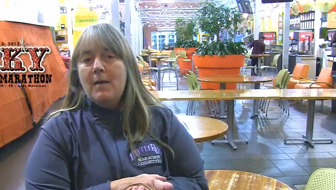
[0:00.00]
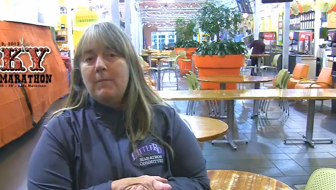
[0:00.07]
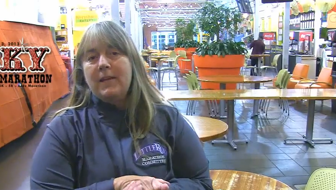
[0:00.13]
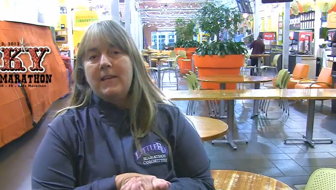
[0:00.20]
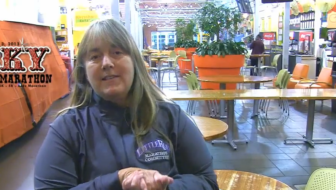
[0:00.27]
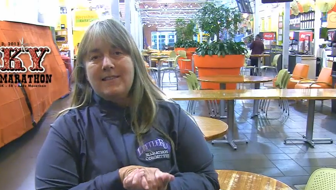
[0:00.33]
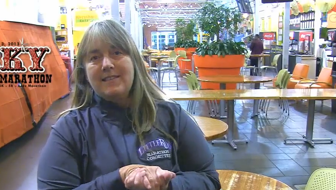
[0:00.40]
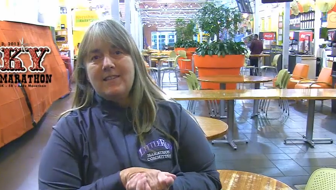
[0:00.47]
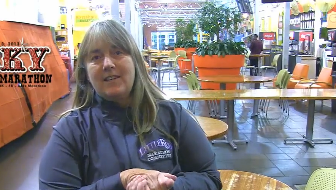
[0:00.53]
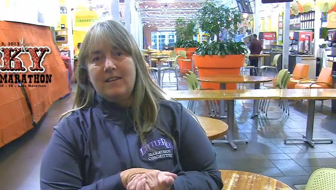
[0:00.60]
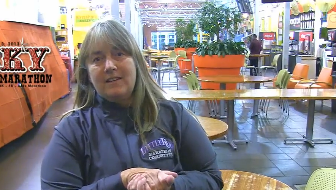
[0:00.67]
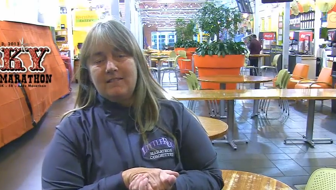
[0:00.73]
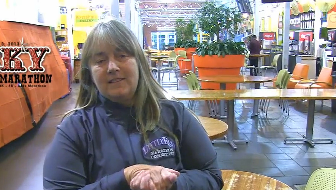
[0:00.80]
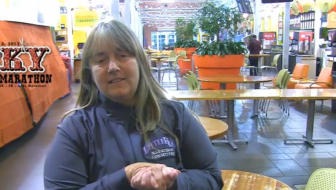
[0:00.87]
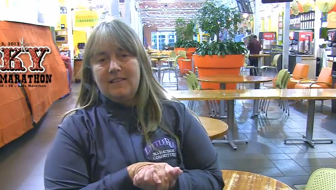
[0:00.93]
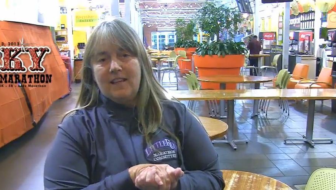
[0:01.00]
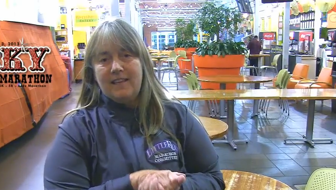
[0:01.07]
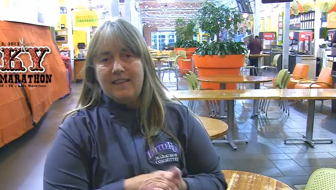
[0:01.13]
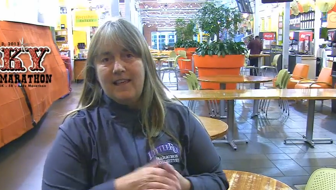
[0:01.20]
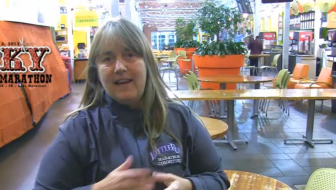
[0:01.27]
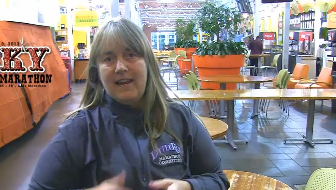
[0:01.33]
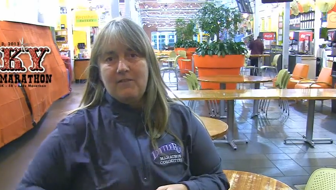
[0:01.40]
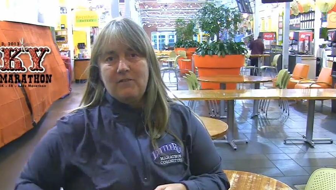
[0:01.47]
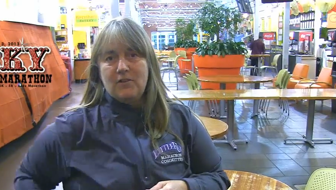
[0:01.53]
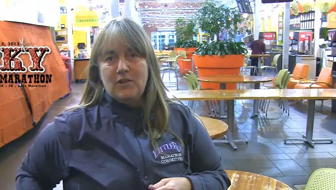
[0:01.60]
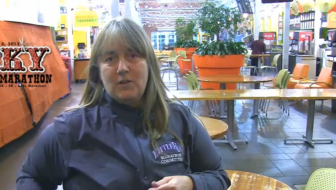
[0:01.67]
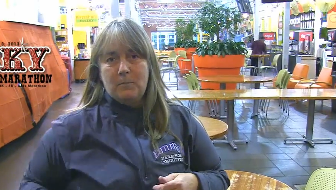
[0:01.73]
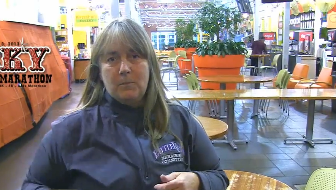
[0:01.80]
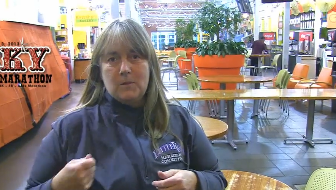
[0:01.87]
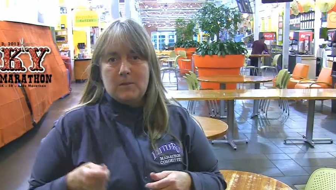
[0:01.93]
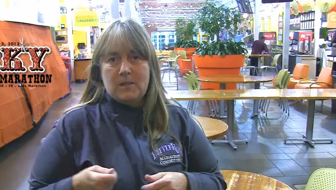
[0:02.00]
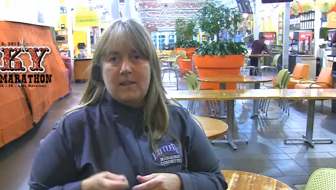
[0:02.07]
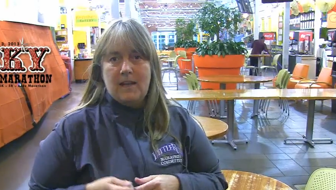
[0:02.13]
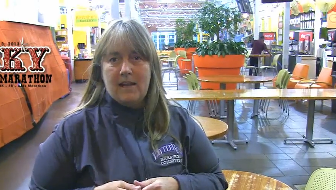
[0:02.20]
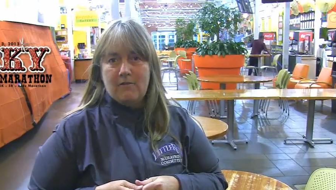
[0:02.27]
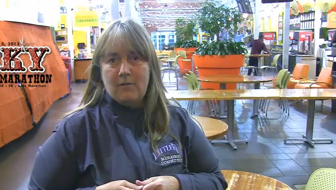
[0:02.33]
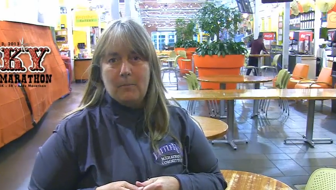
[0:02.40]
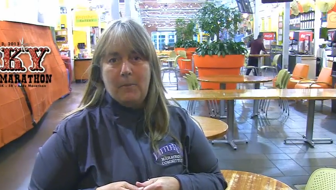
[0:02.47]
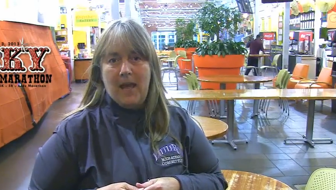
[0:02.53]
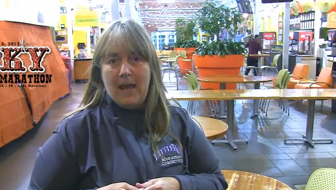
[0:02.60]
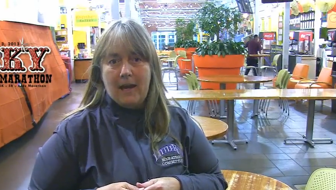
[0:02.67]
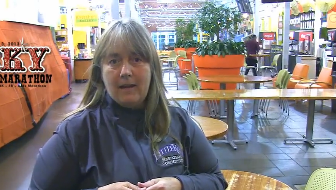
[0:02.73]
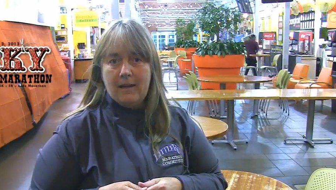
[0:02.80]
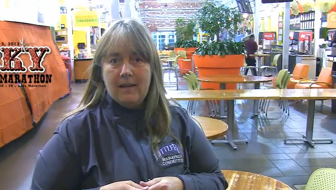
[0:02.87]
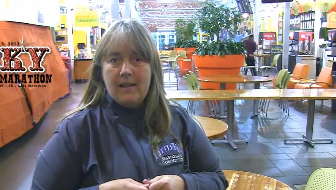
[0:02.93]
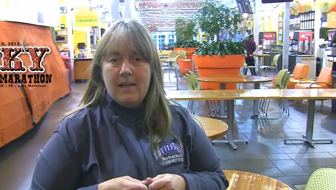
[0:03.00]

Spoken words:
because it's going to look like that after she pulls it out of her pack.